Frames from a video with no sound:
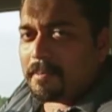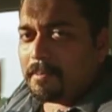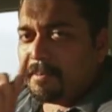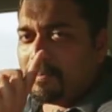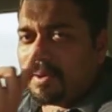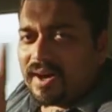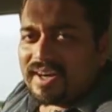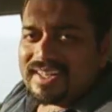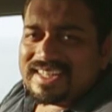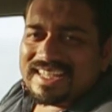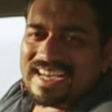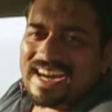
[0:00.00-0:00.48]

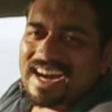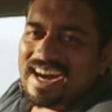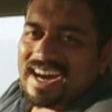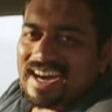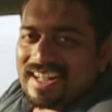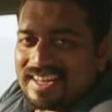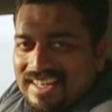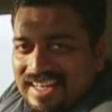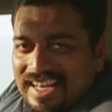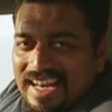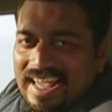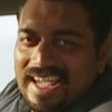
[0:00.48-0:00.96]
But
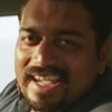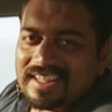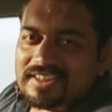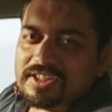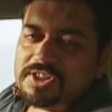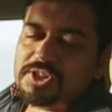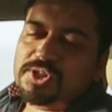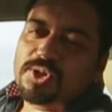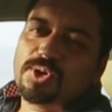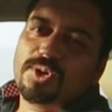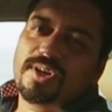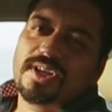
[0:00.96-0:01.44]
unlike the
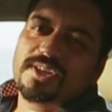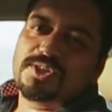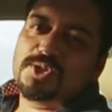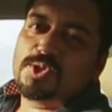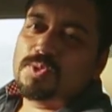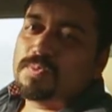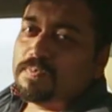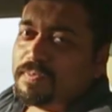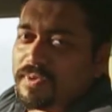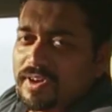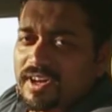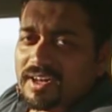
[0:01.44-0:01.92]
Skoda
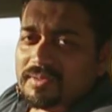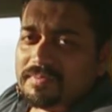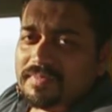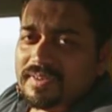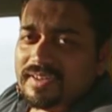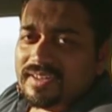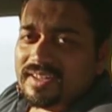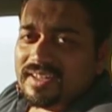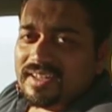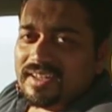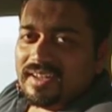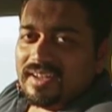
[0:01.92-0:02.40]
Superb,
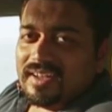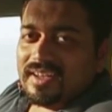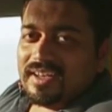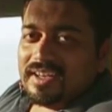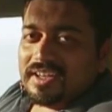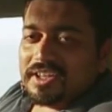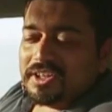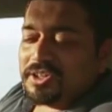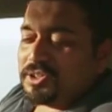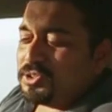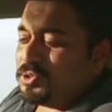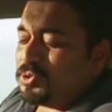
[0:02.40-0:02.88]

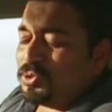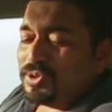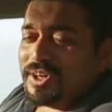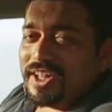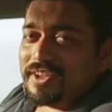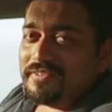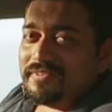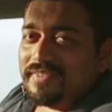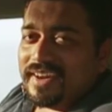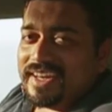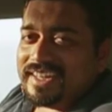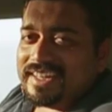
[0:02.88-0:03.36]
you don't
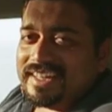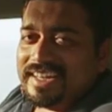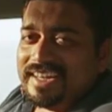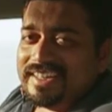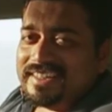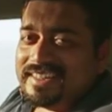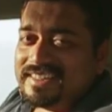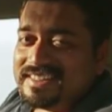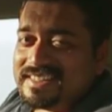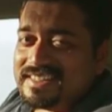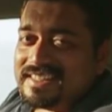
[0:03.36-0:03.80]
have ventilated